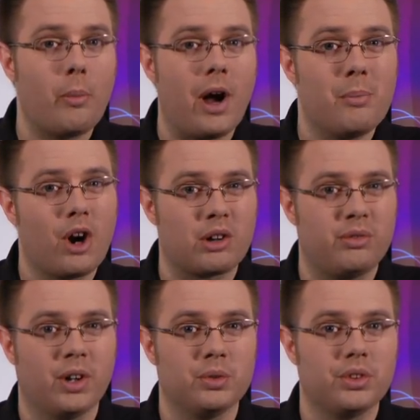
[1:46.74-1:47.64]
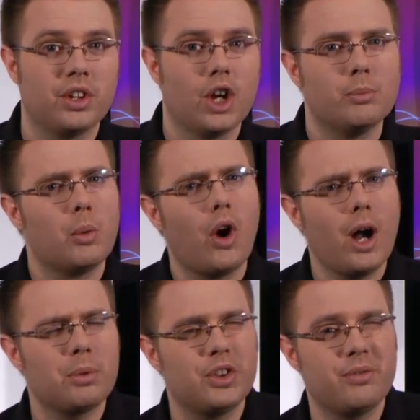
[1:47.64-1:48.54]
a lot about microphones, but
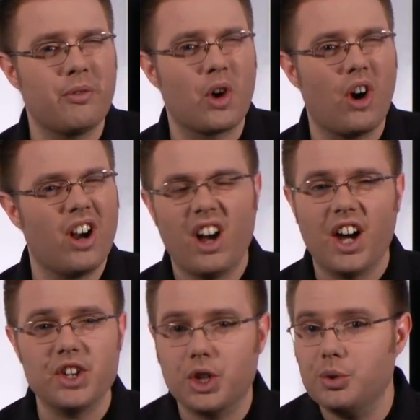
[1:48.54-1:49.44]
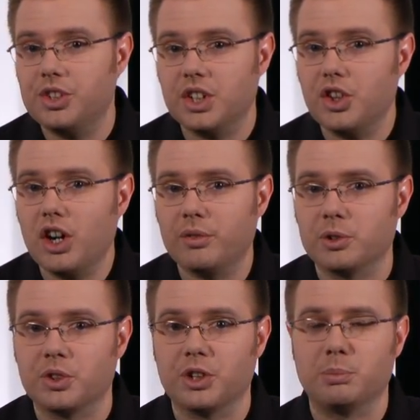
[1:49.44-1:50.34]
what happens if you've got an acoustic guitar,
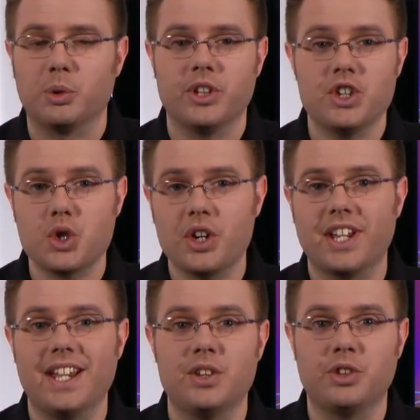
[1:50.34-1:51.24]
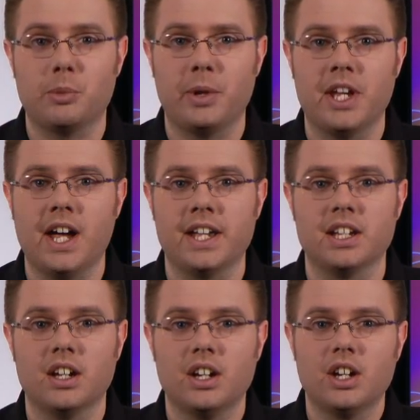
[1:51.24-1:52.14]
for example, that you're trying to get into the P A?